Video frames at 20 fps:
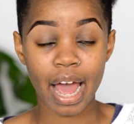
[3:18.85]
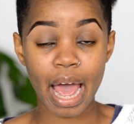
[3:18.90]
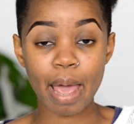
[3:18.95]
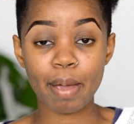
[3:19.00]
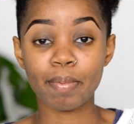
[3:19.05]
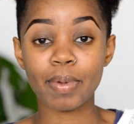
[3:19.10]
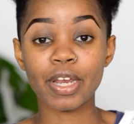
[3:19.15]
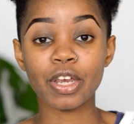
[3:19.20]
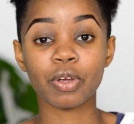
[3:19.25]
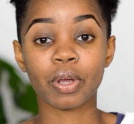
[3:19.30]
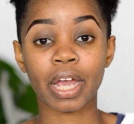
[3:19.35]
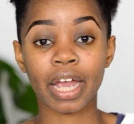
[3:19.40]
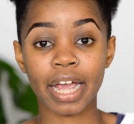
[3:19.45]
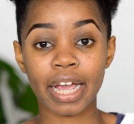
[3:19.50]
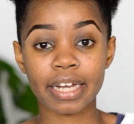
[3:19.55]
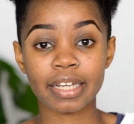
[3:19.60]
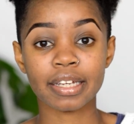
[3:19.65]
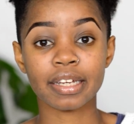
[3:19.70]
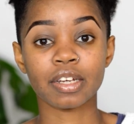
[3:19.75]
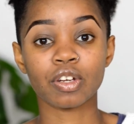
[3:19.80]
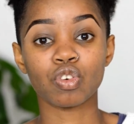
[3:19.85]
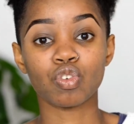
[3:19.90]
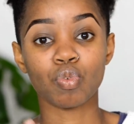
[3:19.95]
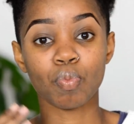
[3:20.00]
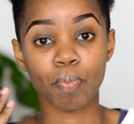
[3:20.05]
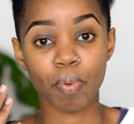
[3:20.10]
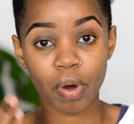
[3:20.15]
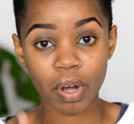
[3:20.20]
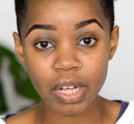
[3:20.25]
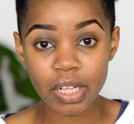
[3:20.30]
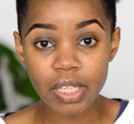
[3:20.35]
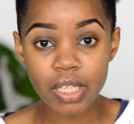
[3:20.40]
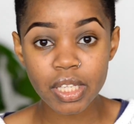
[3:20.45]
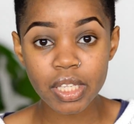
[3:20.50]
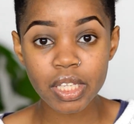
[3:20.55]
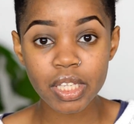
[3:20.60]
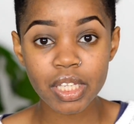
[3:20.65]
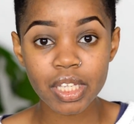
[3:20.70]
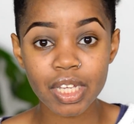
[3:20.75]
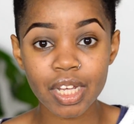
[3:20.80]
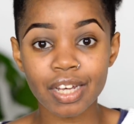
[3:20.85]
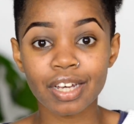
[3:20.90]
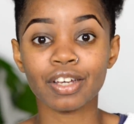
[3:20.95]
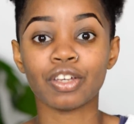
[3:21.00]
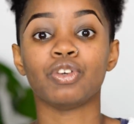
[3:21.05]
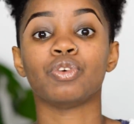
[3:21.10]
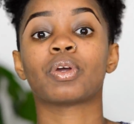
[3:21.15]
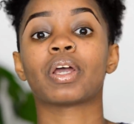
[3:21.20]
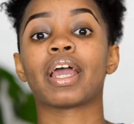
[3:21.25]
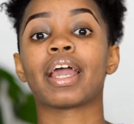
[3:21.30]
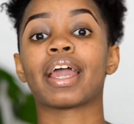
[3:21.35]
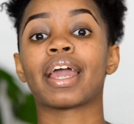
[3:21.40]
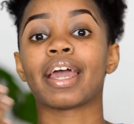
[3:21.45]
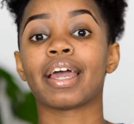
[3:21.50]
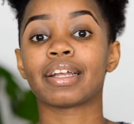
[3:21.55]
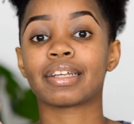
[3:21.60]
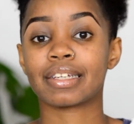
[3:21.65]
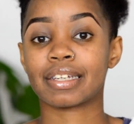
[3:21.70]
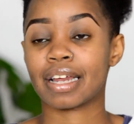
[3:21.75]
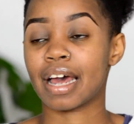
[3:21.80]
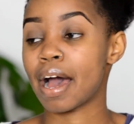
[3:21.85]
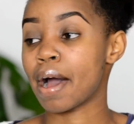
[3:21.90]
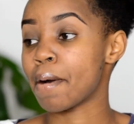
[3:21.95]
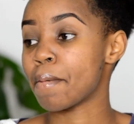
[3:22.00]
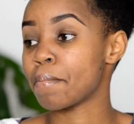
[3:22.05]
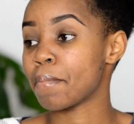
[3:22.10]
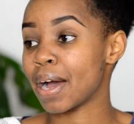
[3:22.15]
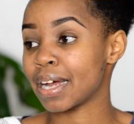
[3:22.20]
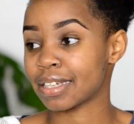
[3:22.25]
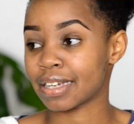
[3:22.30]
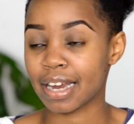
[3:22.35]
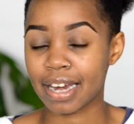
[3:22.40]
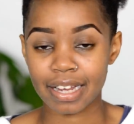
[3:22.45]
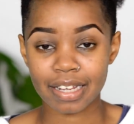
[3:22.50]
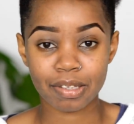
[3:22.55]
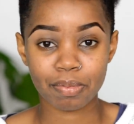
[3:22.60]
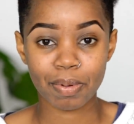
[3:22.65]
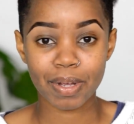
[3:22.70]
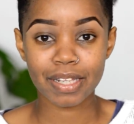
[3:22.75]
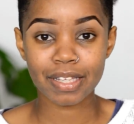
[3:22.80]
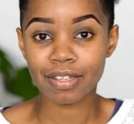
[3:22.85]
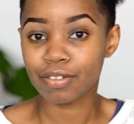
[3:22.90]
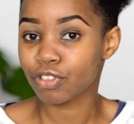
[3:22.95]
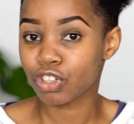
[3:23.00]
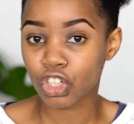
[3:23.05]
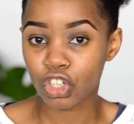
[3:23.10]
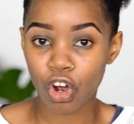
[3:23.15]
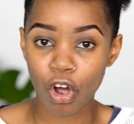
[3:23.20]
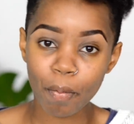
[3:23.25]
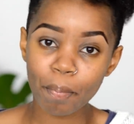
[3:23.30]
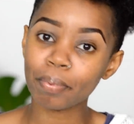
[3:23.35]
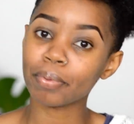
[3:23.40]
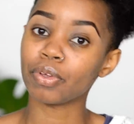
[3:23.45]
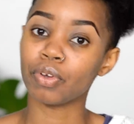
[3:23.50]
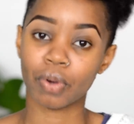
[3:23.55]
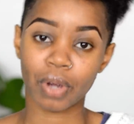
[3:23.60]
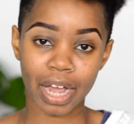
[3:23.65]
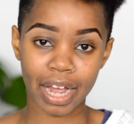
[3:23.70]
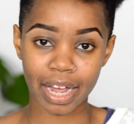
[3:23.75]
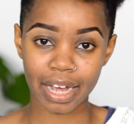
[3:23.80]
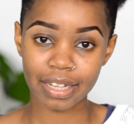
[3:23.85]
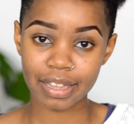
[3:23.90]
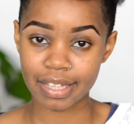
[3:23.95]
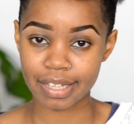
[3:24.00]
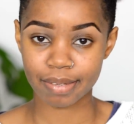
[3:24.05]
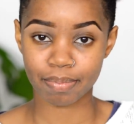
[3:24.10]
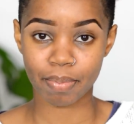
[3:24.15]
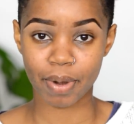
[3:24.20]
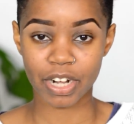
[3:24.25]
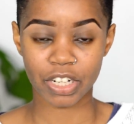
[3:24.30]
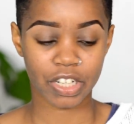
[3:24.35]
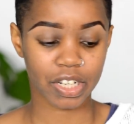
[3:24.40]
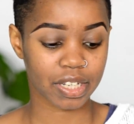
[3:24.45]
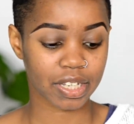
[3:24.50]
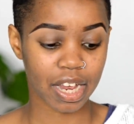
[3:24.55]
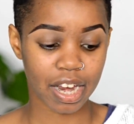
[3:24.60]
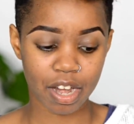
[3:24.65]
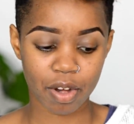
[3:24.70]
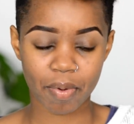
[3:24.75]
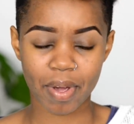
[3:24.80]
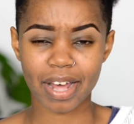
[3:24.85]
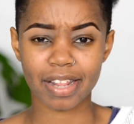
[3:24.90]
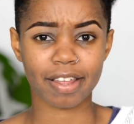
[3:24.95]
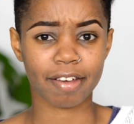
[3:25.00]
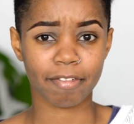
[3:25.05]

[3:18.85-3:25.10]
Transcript: I mean, you can get in Du Bois, you can get at an expensive shop, you can get these brushes anywhere.